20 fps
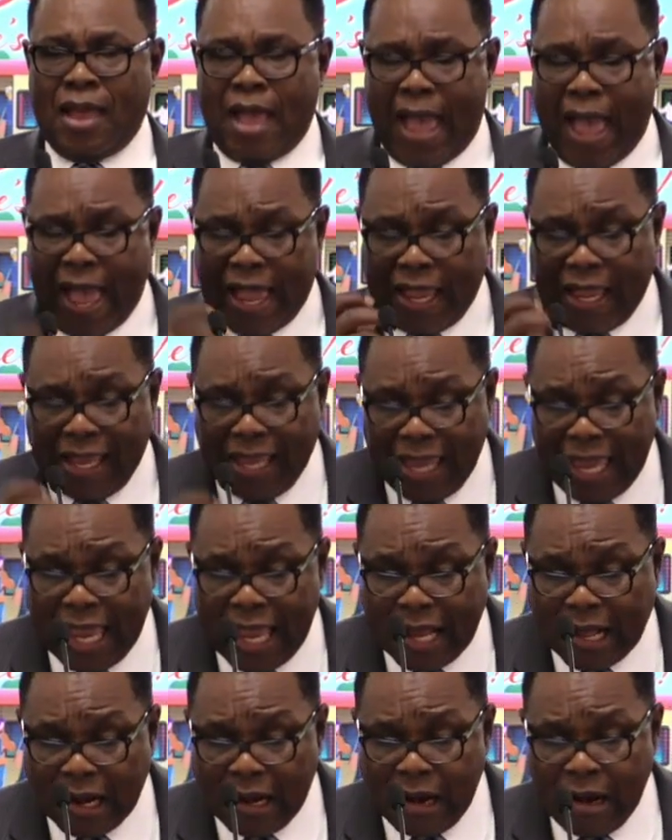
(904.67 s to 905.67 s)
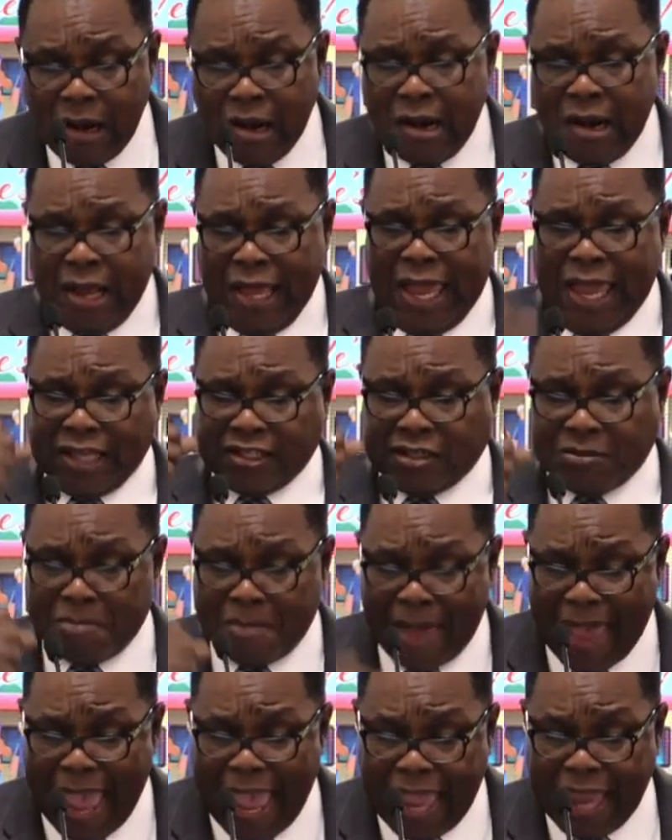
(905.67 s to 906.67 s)
An eagle is
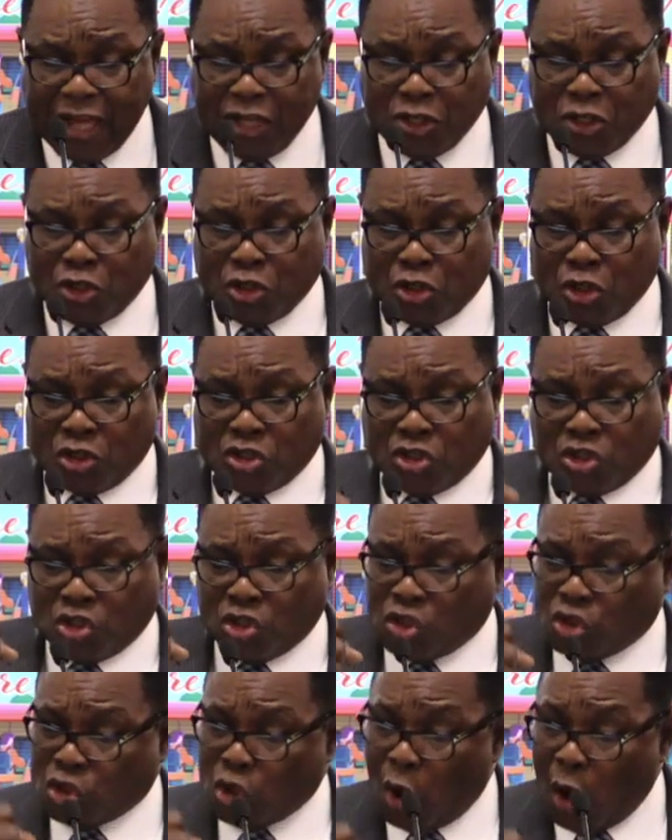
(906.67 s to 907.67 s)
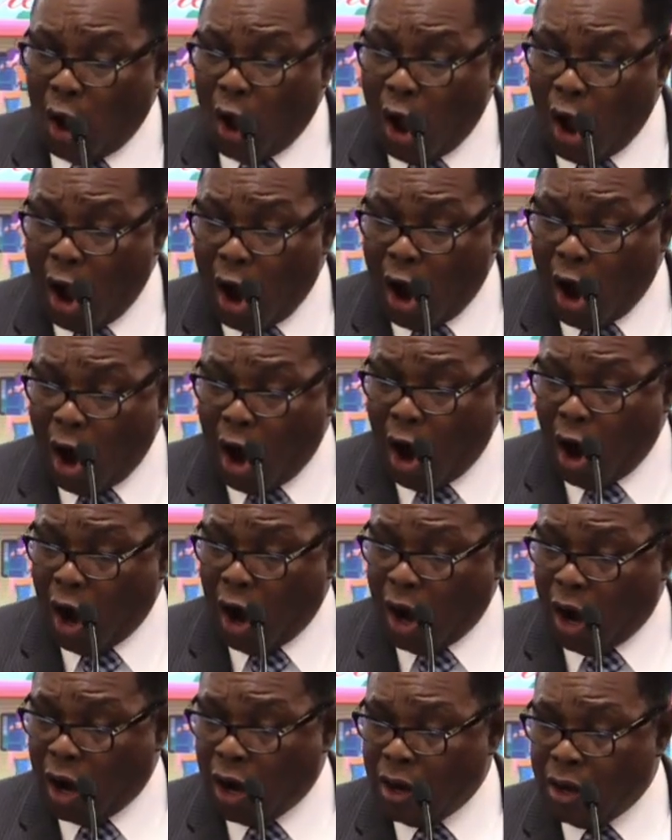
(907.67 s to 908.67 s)
made to
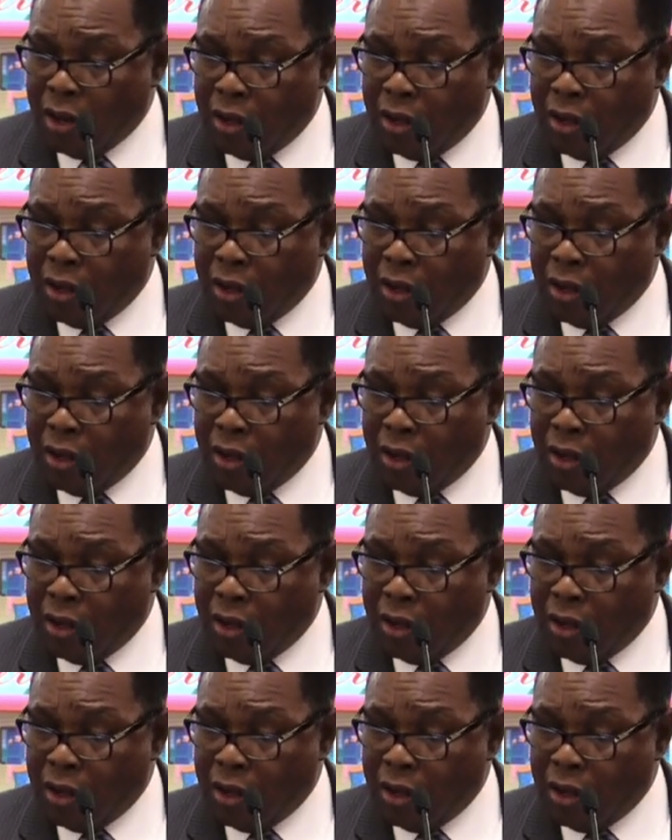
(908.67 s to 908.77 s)
soar.